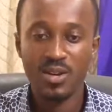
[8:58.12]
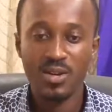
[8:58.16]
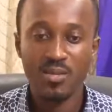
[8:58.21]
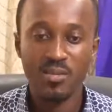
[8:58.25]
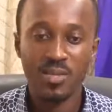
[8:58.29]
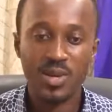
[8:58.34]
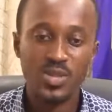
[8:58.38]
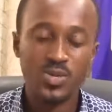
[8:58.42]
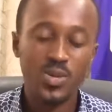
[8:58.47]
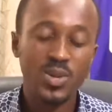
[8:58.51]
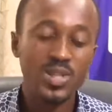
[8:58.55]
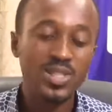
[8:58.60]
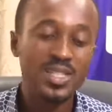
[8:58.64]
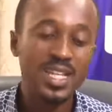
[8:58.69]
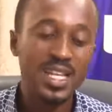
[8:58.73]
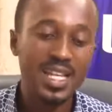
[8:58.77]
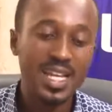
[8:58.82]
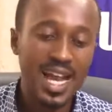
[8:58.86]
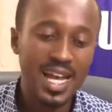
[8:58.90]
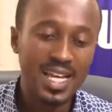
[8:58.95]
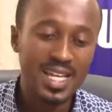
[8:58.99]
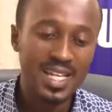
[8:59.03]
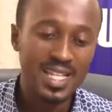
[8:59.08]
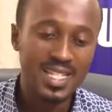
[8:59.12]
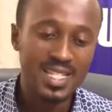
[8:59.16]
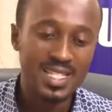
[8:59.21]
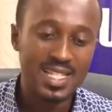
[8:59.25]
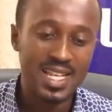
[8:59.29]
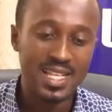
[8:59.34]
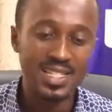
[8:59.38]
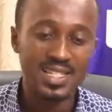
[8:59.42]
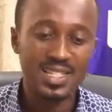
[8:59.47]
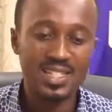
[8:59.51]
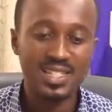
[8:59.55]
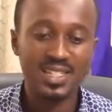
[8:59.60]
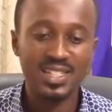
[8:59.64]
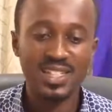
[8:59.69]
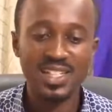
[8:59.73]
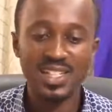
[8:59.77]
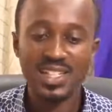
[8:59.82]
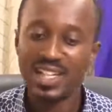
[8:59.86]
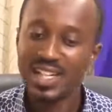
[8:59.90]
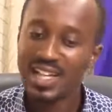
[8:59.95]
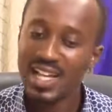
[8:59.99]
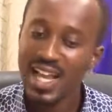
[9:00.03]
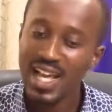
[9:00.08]
But what they lack is that
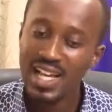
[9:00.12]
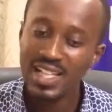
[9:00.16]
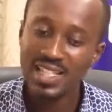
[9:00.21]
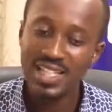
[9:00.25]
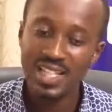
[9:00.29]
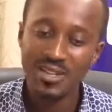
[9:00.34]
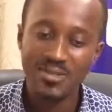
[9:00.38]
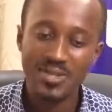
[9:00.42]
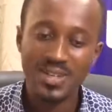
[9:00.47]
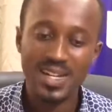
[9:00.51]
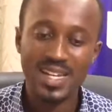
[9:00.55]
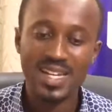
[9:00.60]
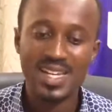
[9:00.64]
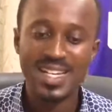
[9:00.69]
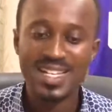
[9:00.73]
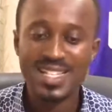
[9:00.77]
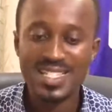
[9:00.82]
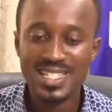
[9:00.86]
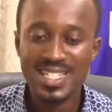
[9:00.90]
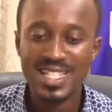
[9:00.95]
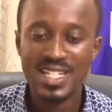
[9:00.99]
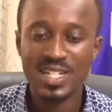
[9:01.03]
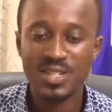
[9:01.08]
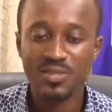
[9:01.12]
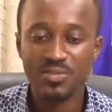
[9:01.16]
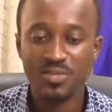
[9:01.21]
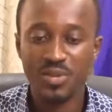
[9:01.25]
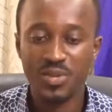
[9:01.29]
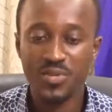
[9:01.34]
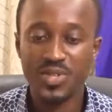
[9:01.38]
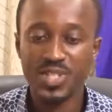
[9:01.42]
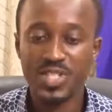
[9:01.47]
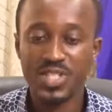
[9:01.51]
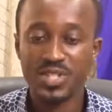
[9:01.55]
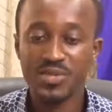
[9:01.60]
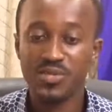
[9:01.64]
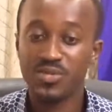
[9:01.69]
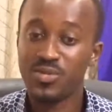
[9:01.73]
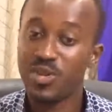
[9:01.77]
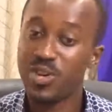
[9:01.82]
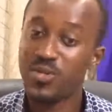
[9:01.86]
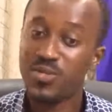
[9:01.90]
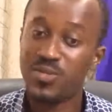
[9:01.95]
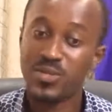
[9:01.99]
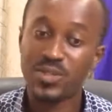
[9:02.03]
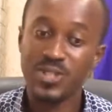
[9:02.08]
they lack the realistic provision for
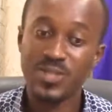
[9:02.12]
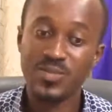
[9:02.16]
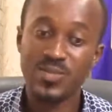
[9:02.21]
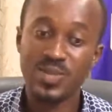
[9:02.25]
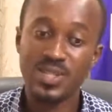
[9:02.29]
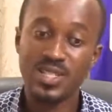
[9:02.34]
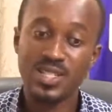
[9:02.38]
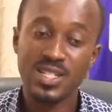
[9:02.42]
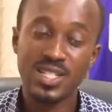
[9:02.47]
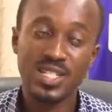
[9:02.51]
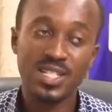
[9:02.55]
enforcement.